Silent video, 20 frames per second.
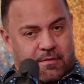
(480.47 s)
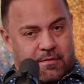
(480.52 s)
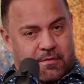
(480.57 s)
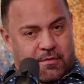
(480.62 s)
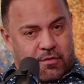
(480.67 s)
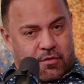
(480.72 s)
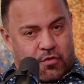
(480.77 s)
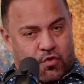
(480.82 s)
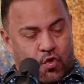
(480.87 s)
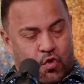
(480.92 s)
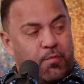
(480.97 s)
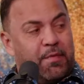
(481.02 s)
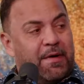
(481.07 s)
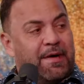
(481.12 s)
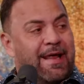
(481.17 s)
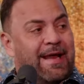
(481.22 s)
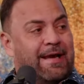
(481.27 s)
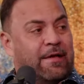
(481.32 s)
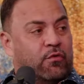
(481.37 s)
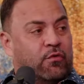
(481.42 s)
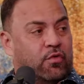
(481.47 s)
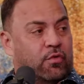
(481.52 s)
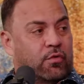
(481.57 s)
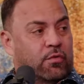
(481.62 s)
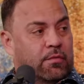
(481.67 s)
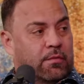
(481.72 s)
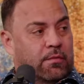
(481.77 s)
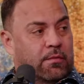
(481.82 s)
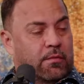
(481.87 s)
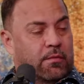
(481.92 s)
you'll be led into
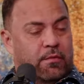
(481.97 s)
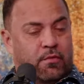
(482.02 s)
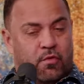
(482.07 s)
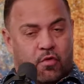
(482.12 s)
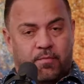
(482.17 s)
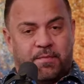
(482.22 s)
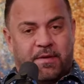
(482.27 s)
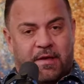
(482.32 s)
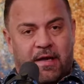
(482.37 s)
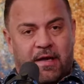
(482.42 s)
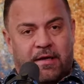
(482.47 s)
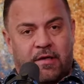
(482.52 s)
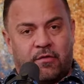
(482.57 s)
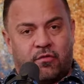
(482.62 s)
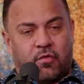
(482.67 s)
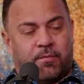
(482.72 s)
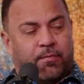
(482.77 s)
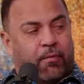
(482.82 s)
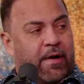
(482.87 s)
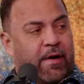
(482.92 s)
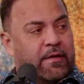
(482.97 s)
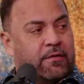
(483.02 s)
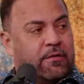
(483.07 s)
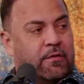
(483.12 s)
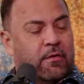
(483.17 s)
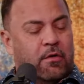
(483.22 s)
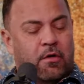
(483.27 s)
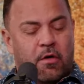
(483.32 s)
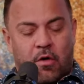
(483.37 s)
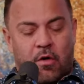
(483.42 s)
you'll be led into
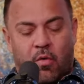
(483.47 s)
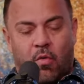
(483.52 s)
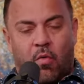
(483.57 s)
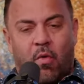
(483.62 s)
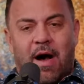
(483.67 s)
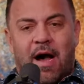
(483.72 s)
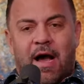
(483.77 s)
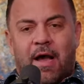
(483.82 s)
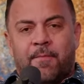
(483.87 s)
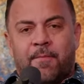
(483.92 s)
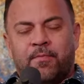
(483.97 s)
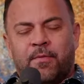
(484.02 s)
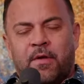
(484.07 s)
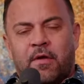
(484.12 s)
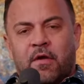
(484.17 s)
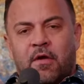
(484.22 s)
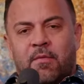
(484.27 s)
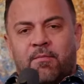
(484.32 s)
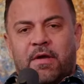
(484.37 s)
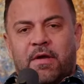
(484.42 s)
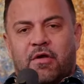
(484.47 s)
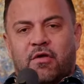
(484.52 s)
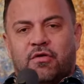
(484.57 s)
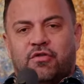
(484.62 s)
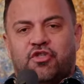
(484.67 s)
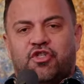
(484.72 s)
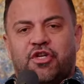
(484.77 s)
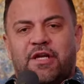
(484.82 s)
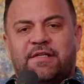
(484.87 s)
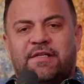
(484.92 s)
breakthrough. Mm. Why? Because
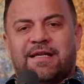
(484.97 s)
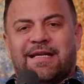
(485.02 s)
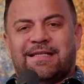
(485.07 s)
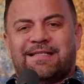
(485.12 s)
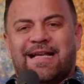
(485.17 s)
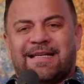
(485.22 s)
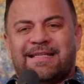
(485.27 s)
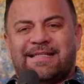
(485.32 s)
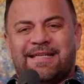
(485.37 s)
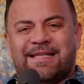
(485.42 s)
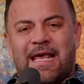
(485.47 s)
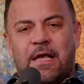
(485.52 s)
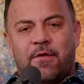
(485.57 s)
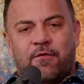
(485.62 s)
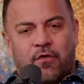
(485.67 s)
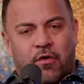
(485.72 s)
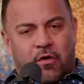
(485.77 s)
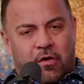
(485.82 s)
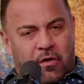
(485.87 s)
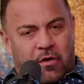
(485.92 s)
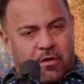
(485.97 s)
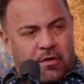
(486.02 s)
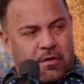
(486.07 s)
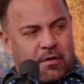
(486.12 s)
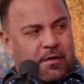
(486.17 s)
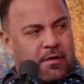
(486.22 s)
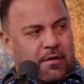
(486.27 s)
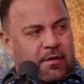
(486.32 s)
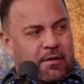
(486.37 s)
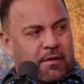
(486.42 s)
Jesus, the Savior,
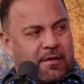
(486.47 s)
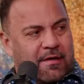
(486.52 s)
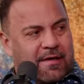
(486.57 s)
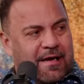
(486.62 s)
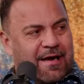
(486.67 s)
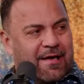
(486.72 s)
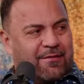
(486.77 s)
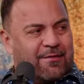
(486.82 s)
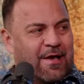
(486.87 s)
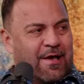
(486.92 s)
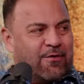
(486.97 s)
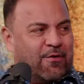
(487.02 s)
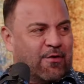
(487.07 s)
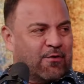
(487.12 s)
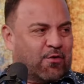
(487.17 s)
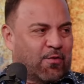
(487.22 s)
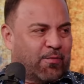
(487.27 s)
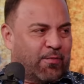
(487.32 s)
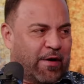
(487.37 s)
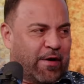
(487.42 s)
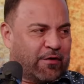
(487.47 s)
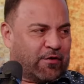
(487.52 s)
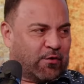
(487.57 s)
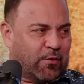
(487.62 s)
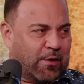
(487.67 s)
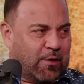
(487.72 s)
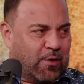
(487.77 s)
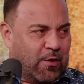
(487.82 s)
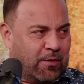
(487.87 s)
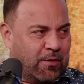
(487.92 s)
cannot take you into breakthrough
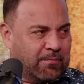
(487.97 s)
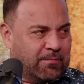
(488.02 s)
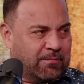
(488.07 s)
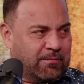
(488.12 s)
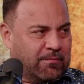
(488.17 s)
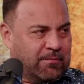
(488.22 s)
alone.